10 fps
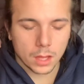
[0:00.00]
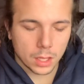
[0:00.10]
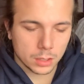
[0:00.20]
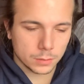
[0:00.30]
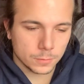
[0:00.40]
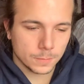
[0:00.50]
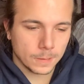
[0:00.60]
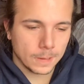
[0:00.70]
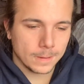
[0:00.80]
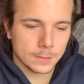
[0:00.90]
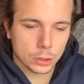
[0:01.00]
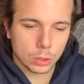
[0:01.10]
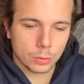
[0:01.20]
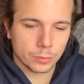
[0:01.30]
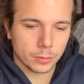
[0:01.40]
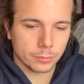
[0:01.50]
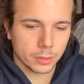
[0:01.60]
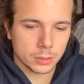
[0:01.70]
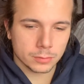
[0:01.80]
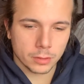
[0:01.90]
and his girlfriend,
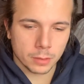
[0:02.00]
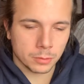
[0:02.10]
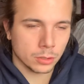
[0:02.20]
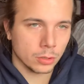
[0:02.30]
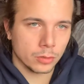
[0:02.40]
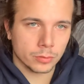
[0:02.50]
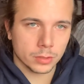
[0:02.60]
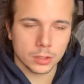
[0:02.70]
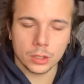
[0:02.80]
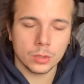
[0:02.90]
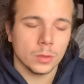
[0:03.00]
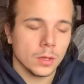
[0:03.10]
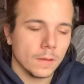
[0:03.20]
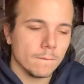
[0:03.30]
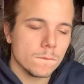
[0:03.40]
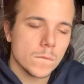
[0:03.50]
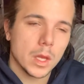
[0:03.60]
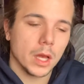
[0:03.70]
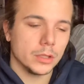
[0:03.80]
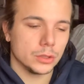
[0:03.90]
friend's family, girlfriend, you know,
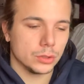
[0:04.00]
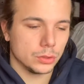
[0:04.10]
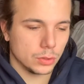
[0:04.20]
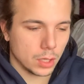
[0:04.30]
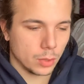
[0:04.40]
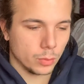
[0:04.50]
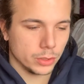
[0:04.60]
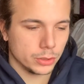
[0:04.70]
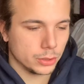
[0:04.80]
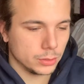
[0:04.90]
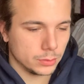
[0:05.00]
I just, I wish